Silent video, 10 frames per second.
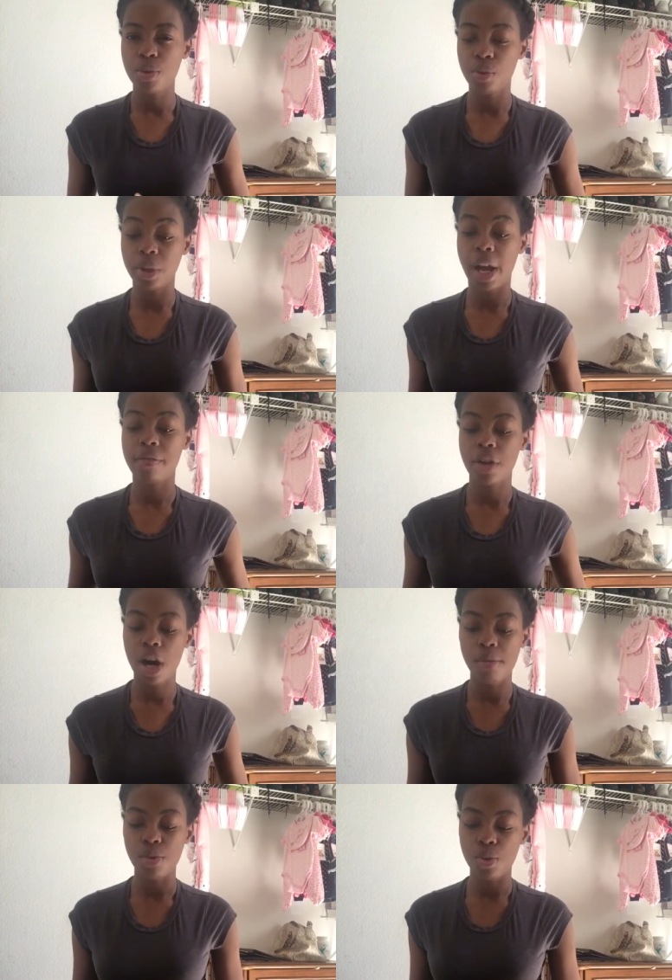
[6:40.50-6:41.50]
move when I feel
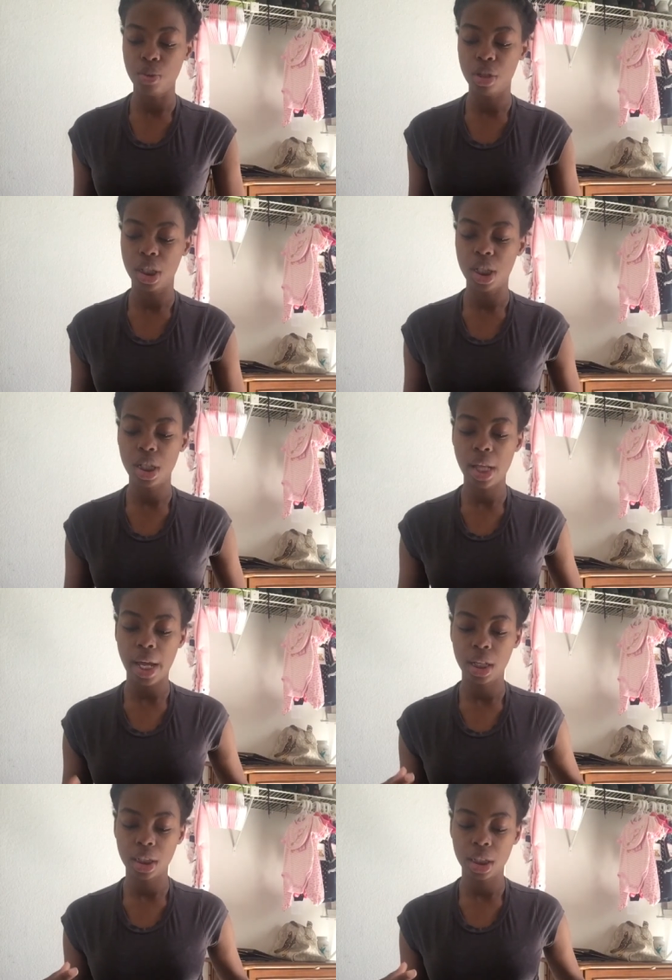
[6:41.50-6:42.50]
her move she
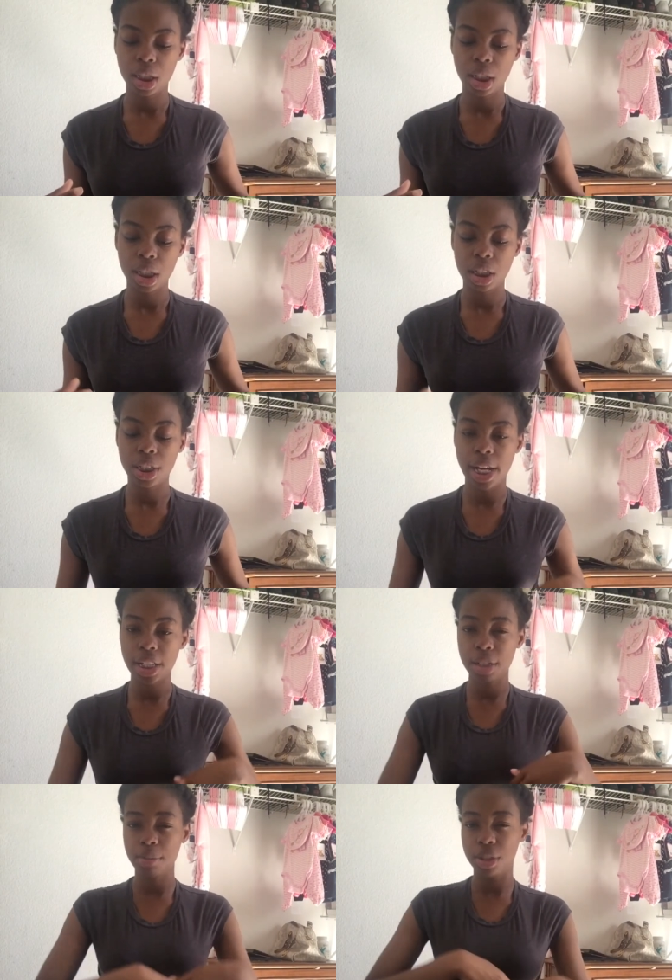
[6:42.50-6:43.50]
like
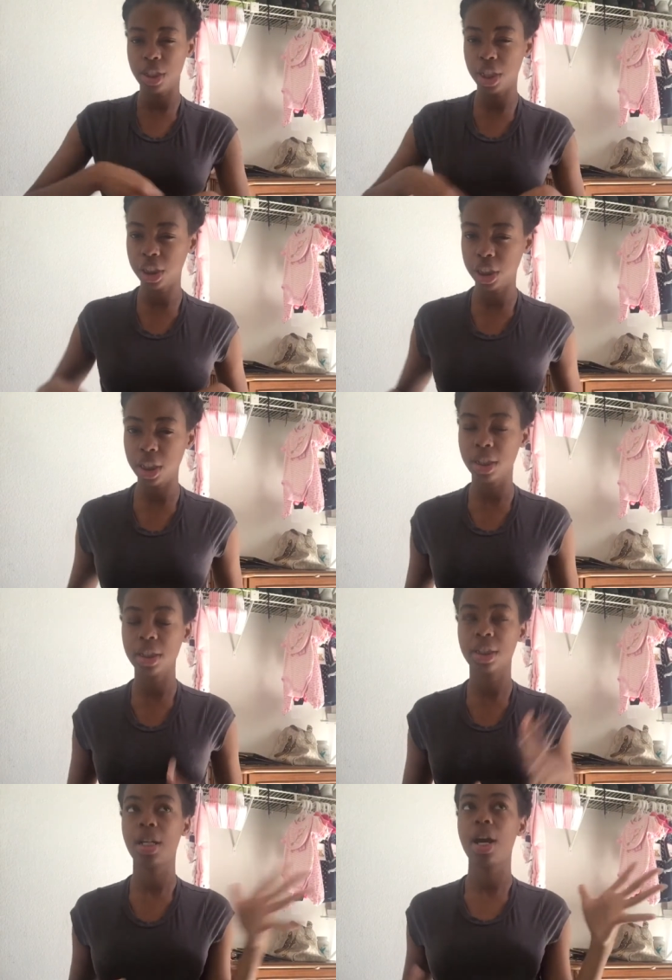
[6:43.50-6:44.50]
changes
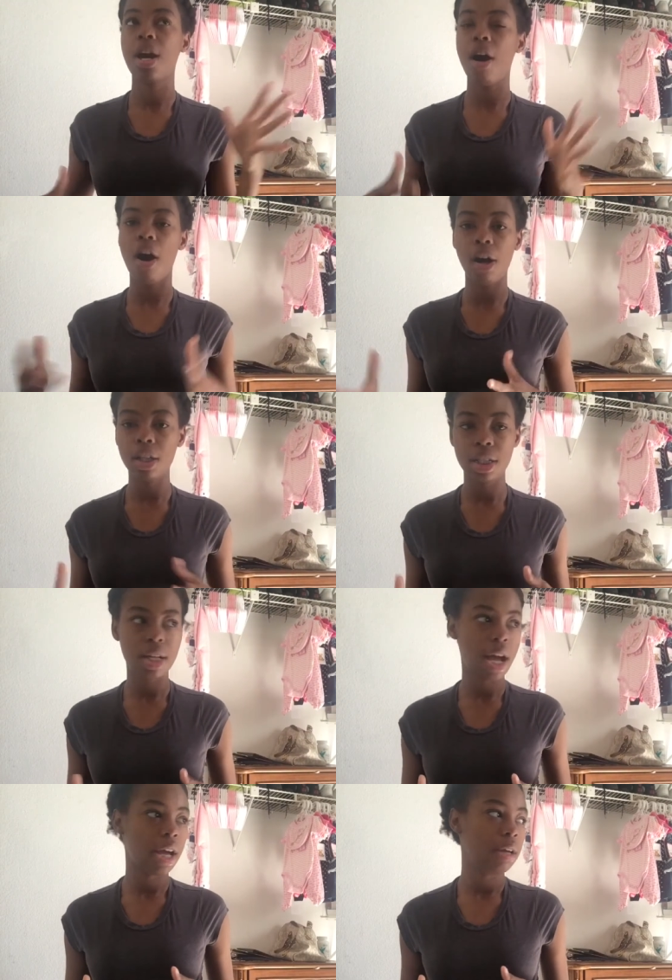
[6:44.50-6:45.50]
positions all the
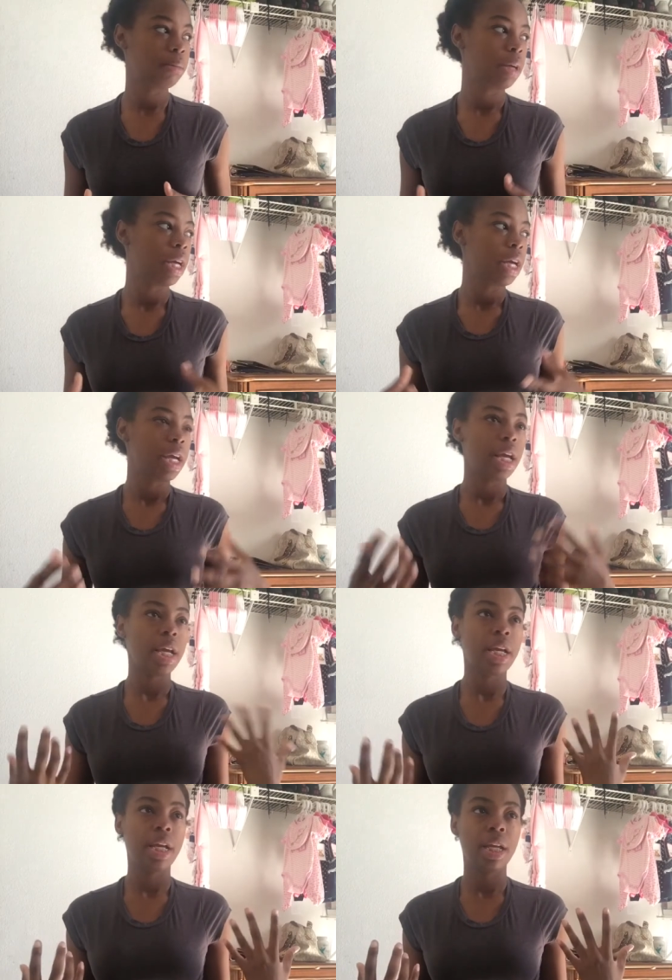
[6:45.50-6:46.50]
time.
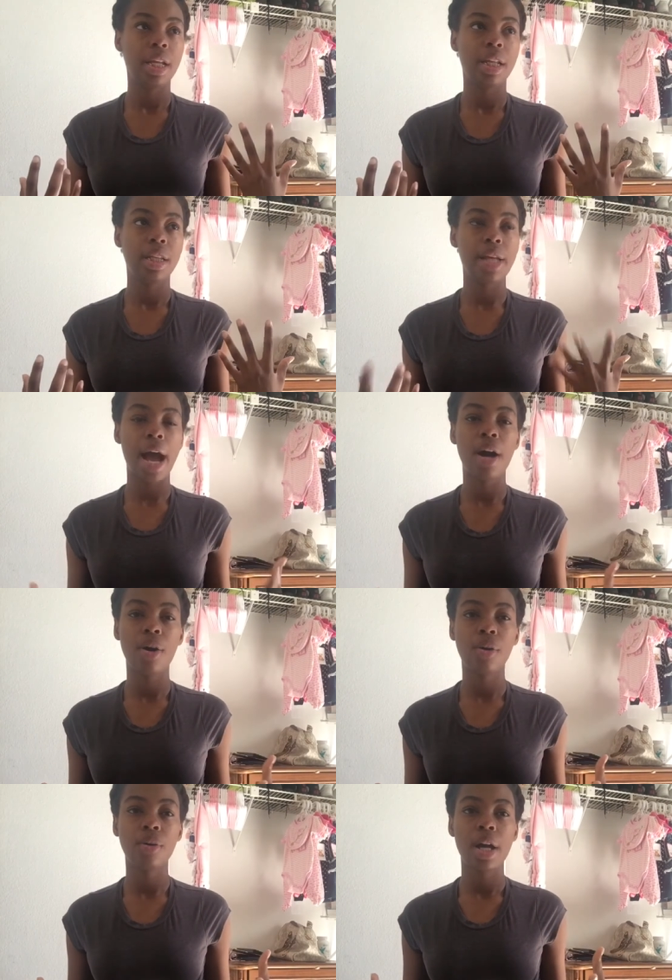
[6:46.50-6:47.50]
And
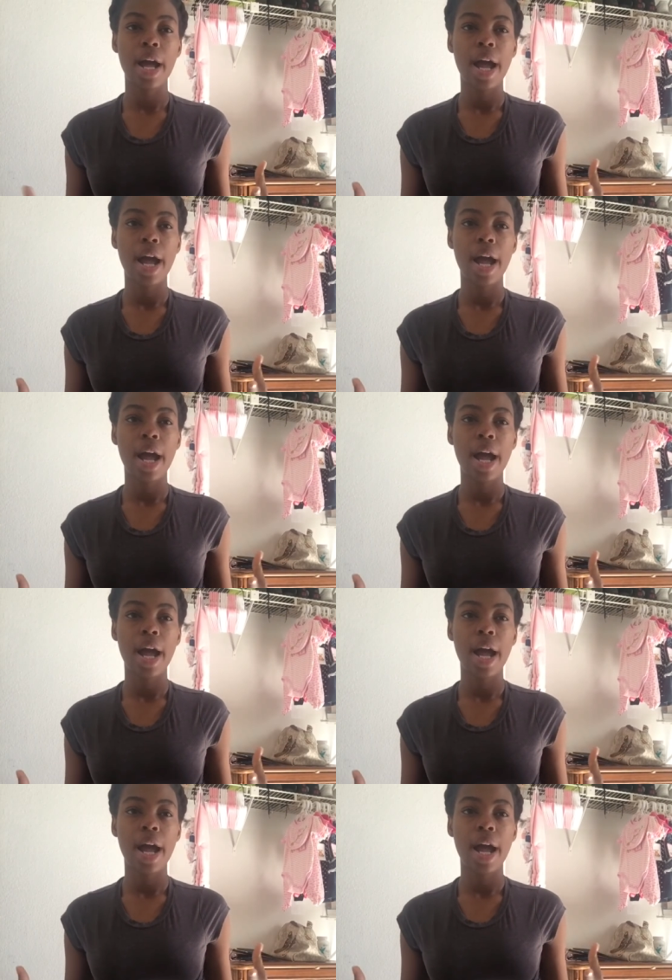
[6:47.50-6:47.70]
now,